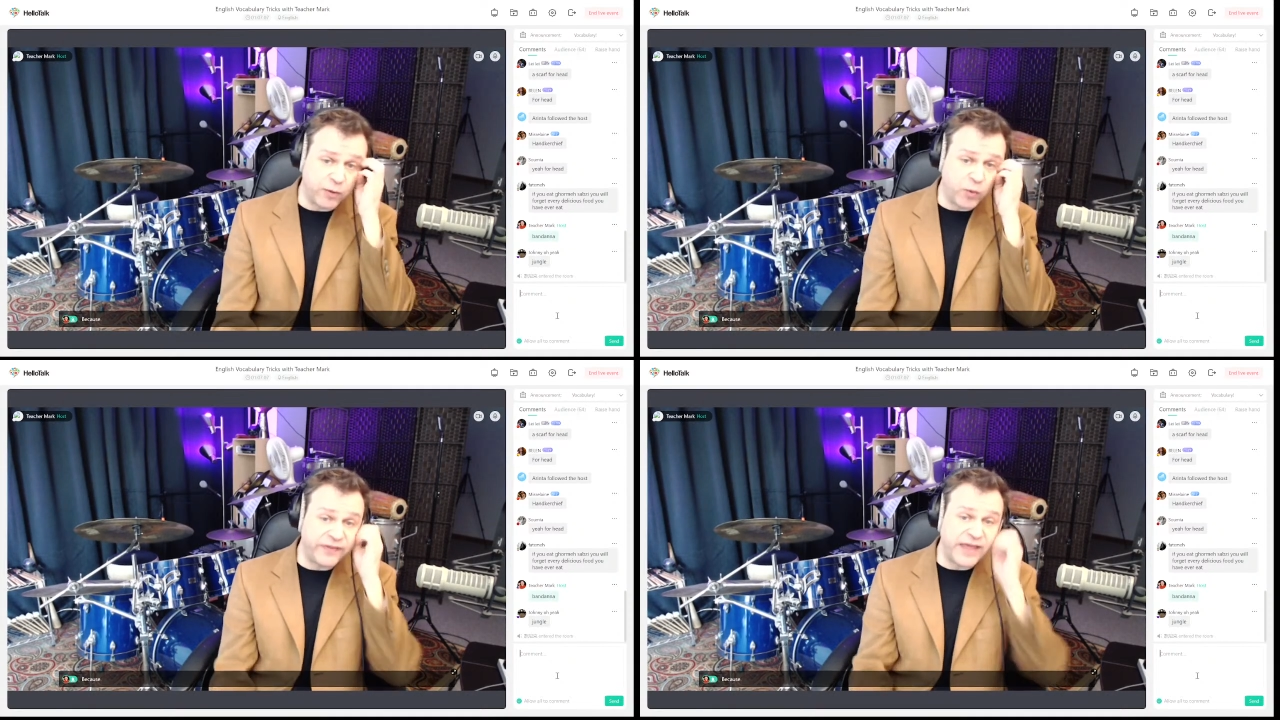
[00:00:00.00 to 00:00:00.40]

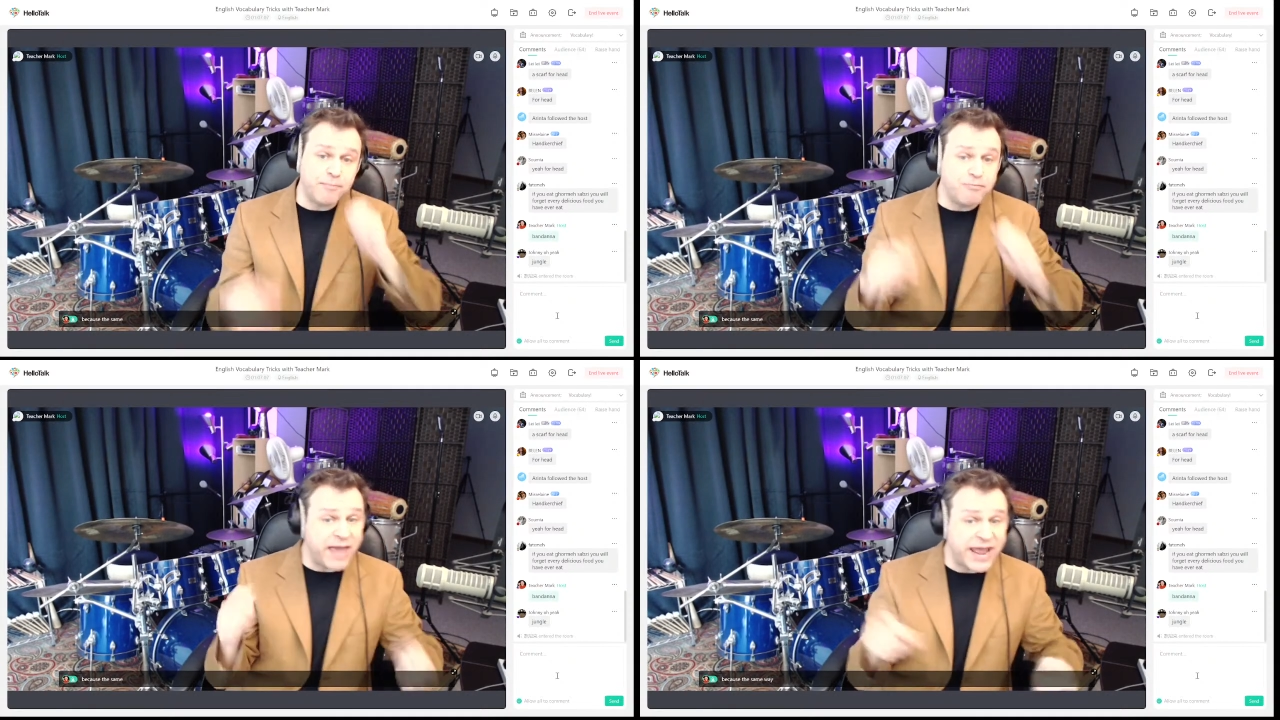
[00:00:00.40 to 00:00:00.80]
when they
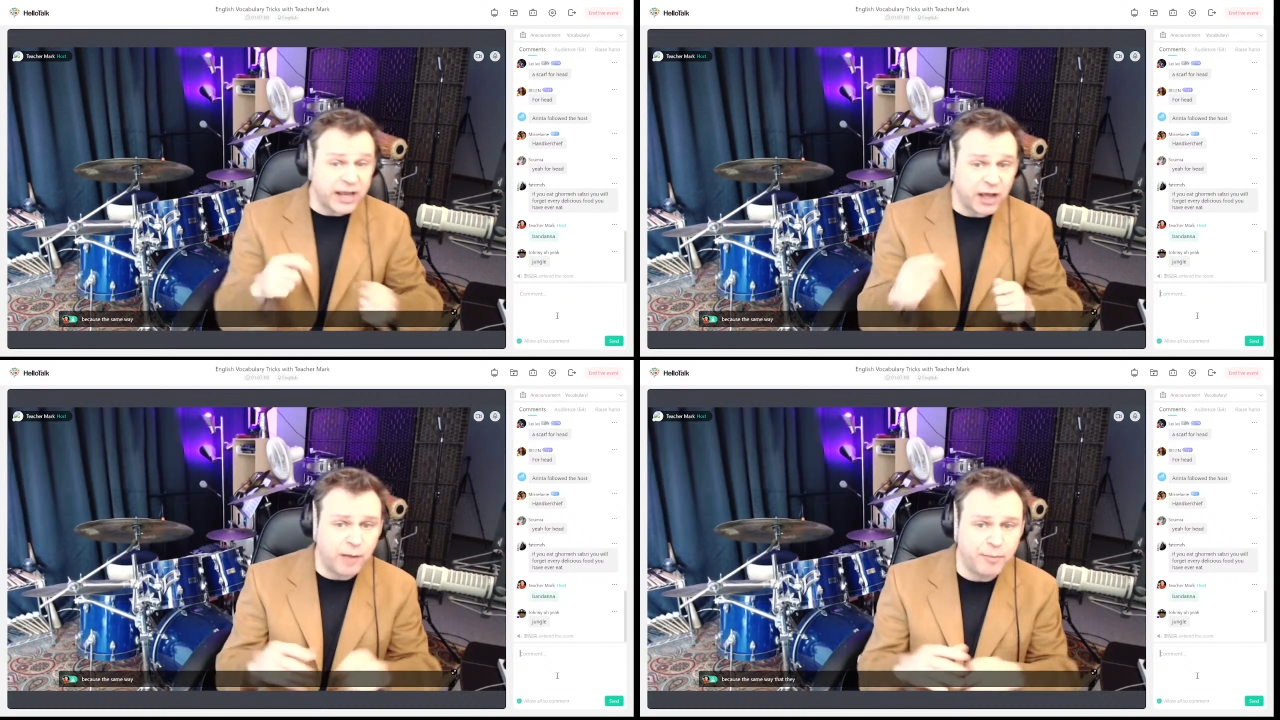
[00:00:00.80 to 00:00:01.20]

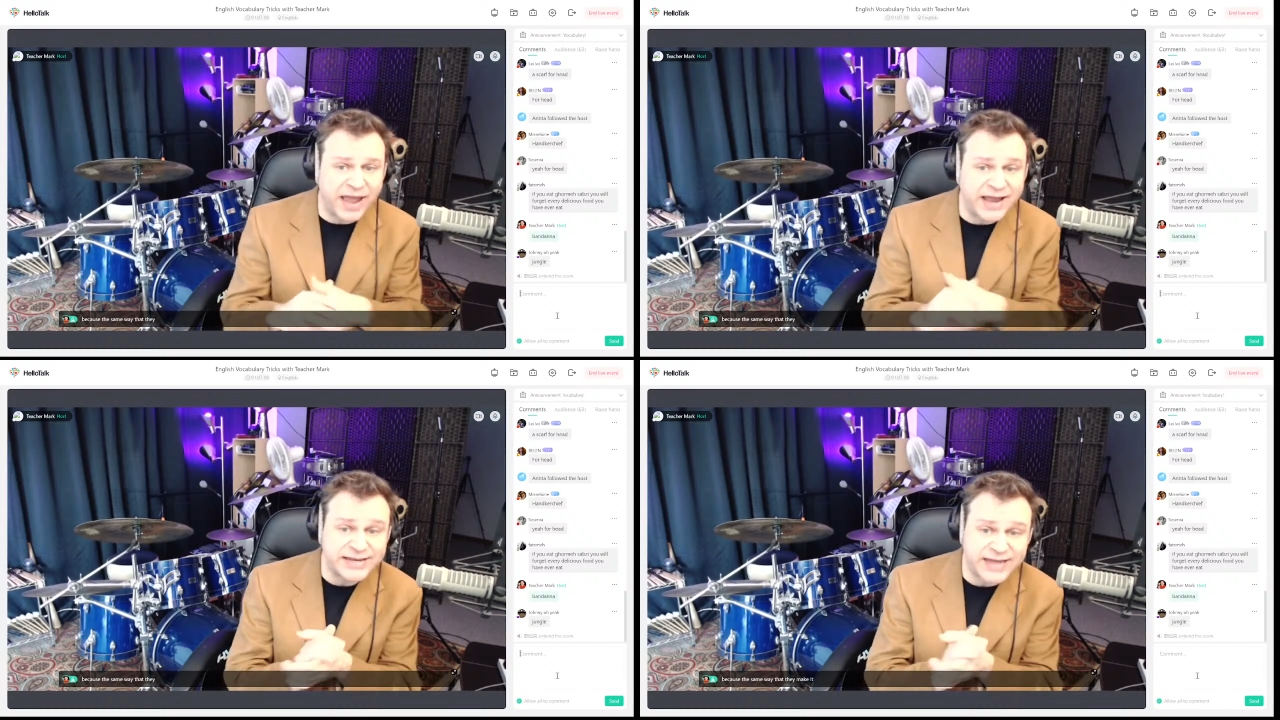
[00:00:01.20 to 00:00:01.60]
make a
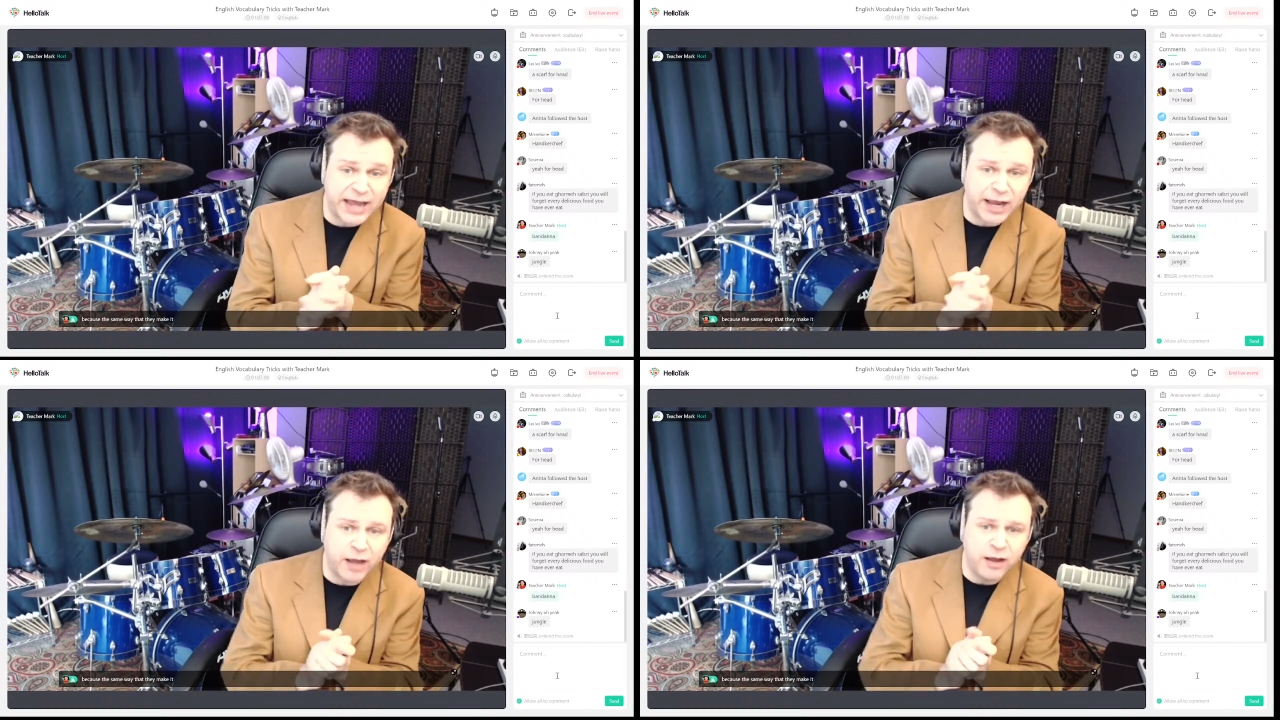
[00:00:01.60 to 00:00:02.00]

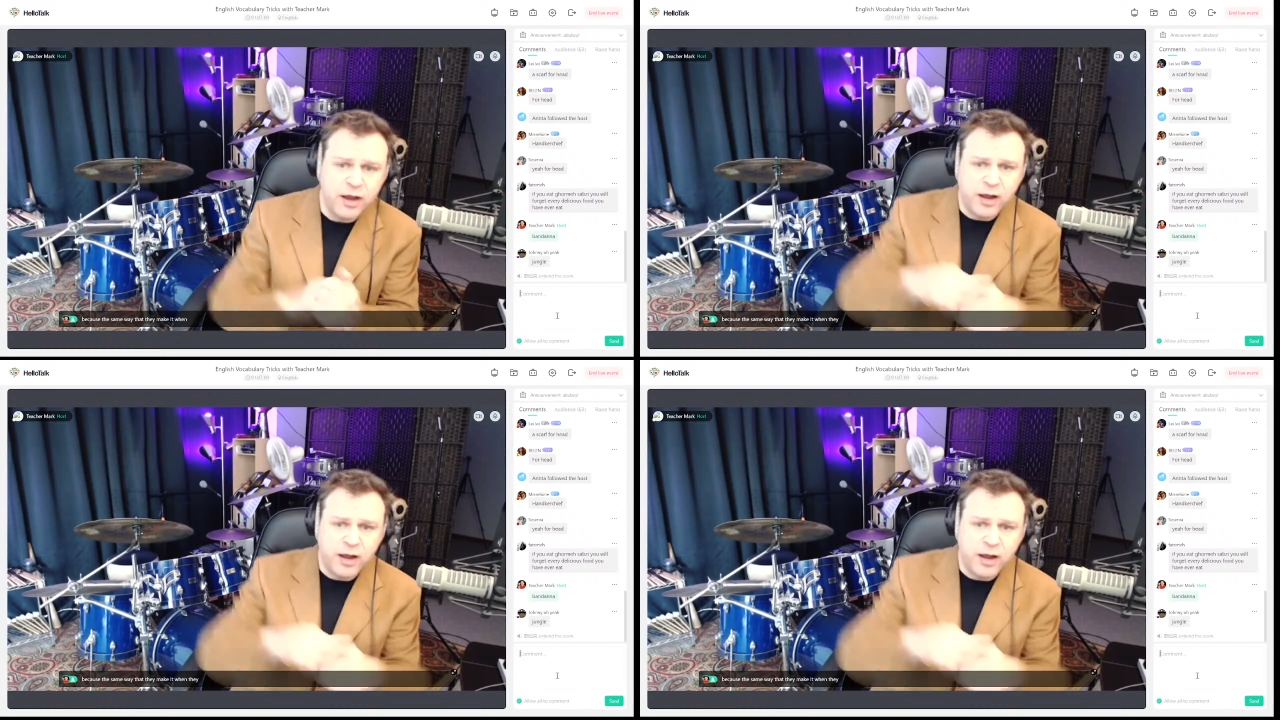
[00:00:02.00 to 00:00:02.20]
bandana,